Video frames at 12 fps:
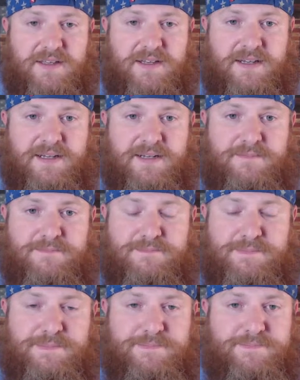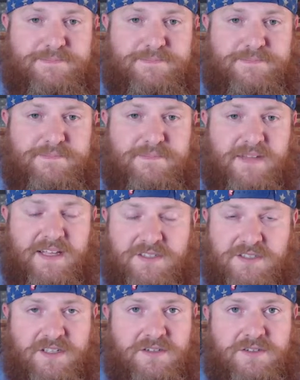um, it
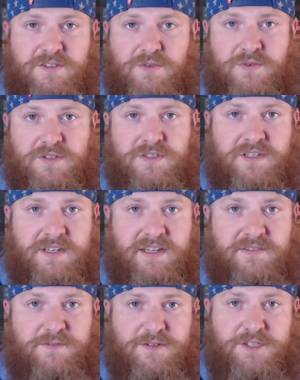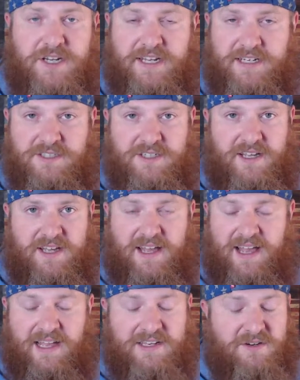just underscores the need for change.
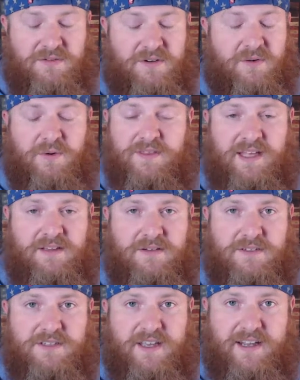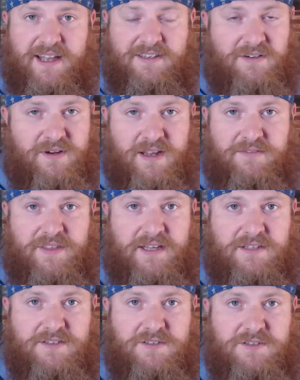I don't know what that looks like. I don't have the
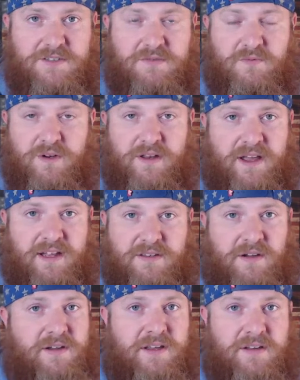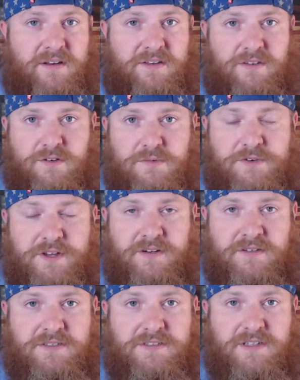answers. One guy talking on a YouTube
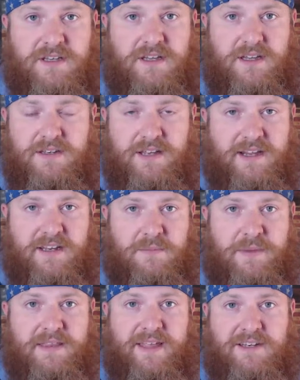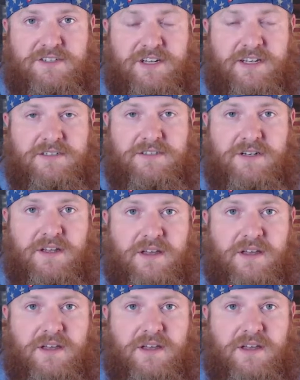channel is not going to make that change.